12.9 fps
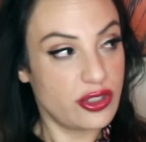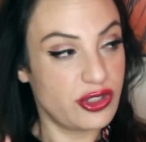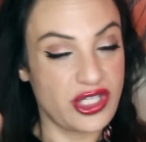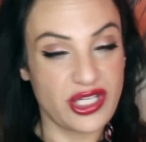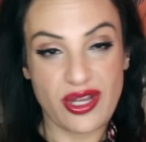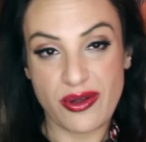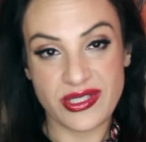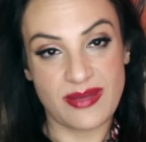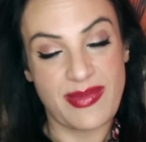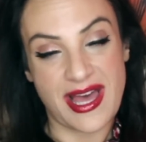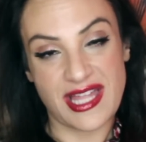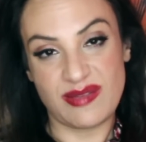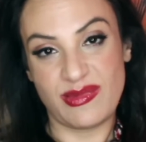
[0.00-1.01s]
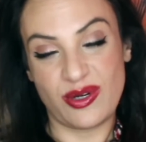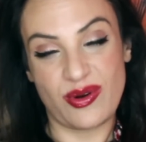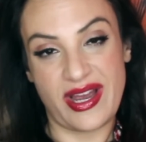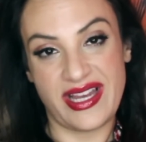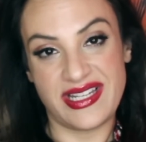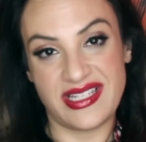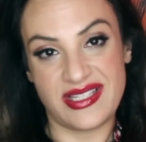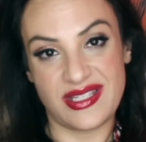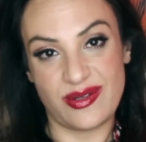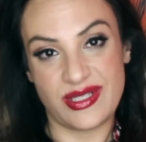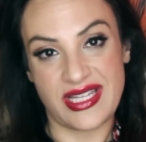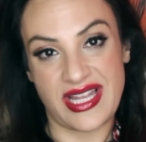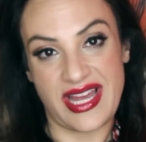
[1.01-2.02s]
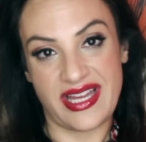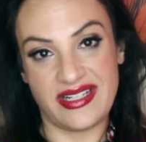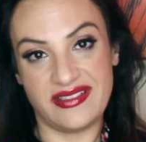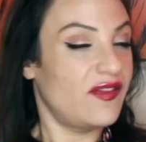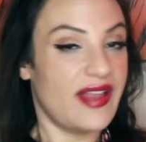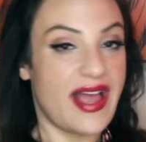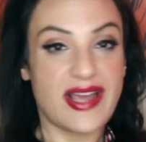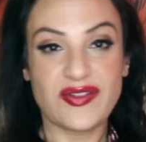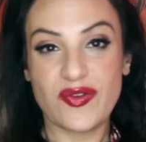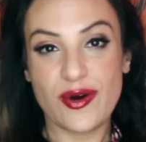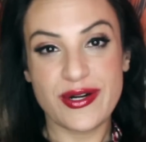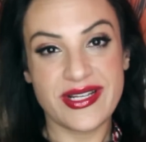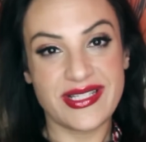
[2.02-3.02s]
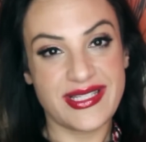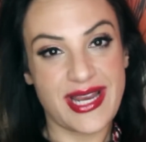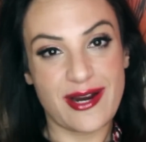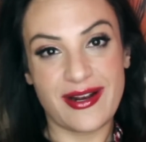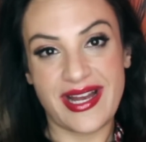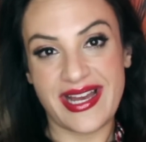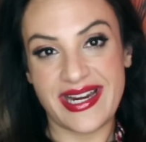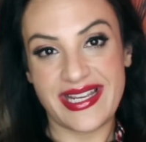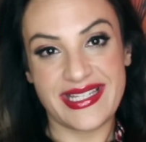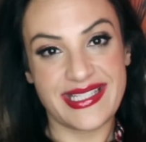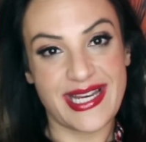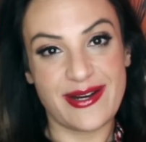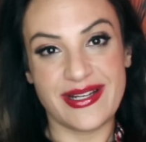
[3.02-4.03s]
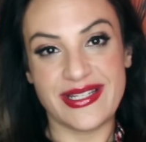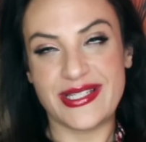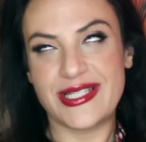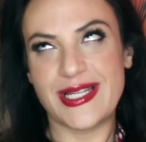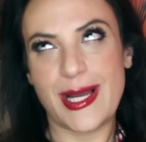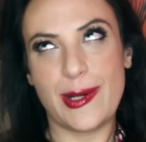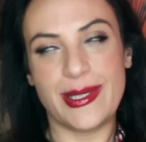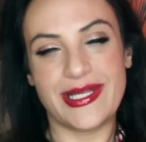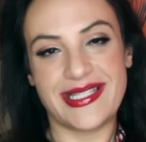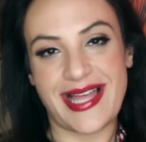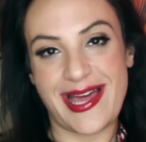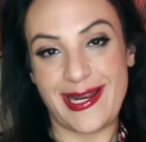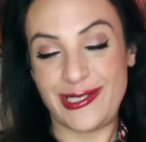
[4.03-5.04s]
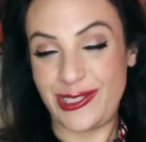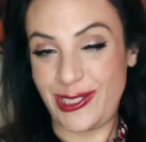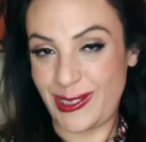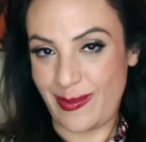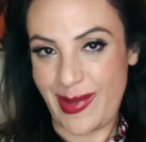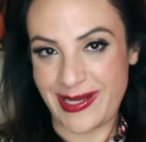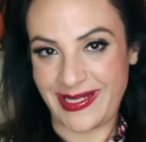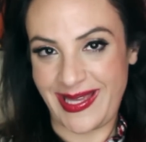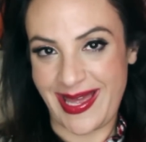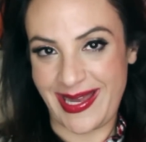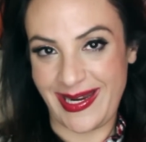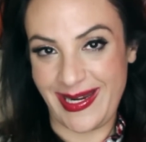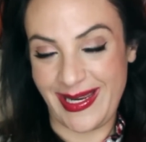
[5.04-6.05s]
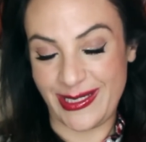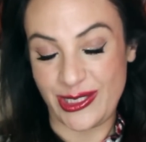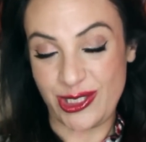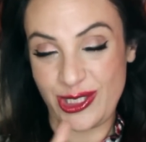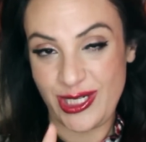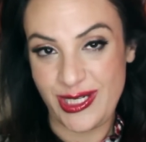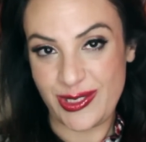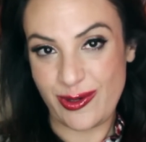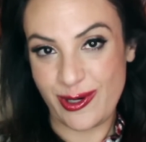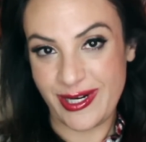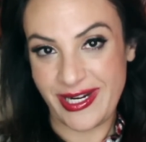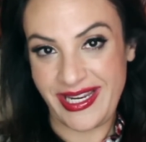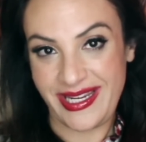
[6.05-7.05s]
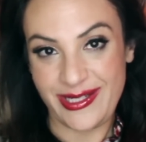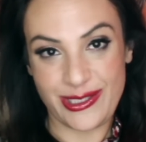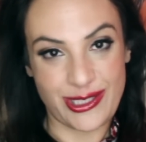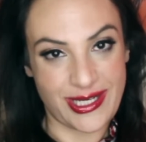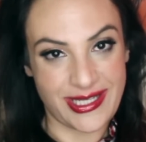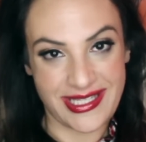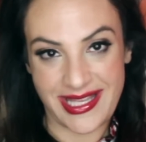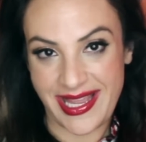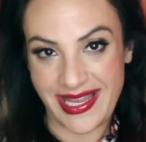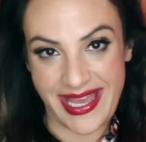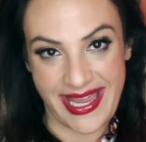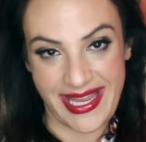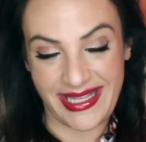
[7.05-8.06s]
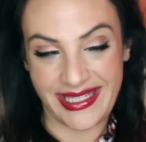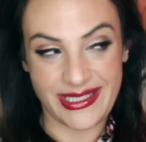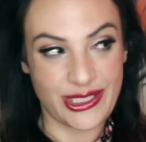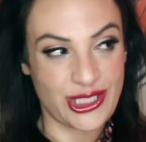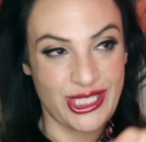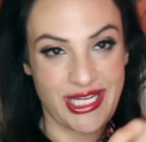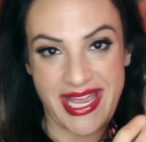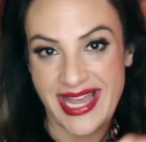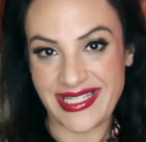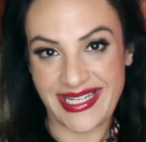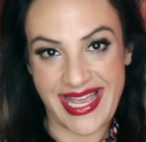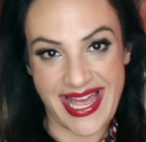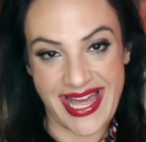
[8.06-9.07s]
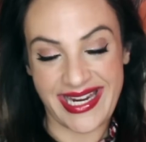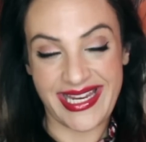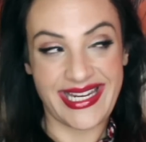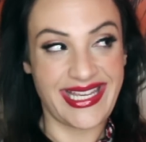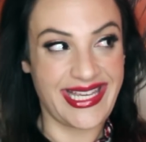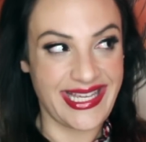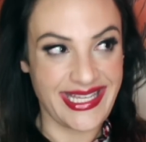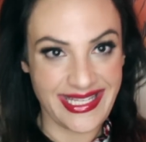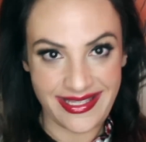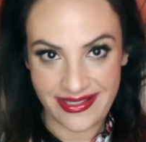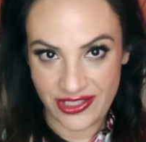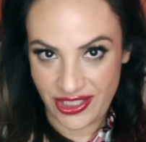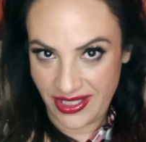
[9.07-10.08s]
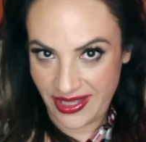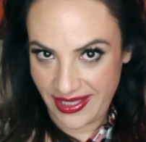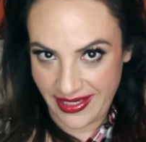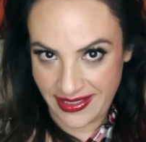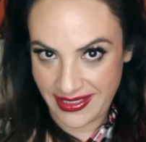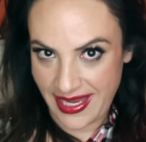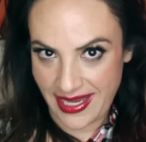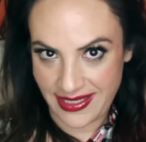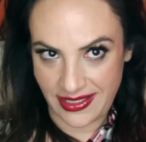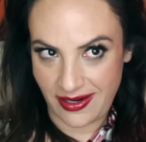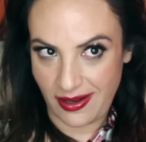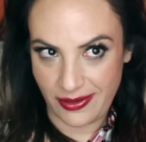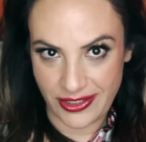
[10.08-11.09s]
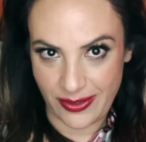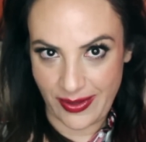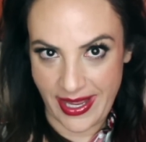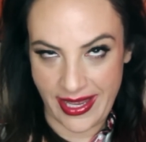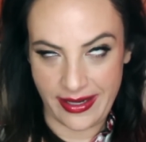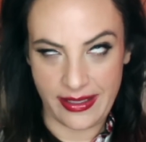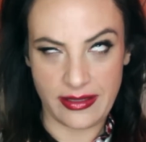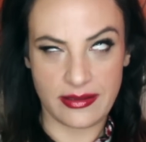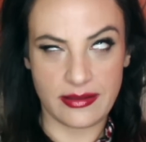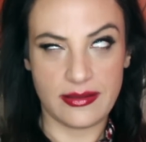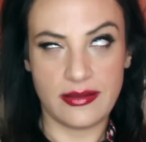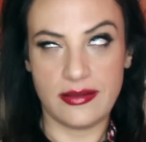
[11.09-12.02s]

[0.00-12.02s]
So she goes in the bathroom and cries. It's so sad. Flash forward to Sarah, honey. Sarah is so excited. She's about to get it in. She's horny, just like Halen. She hasn't had it. She thinks, hasn't also had it.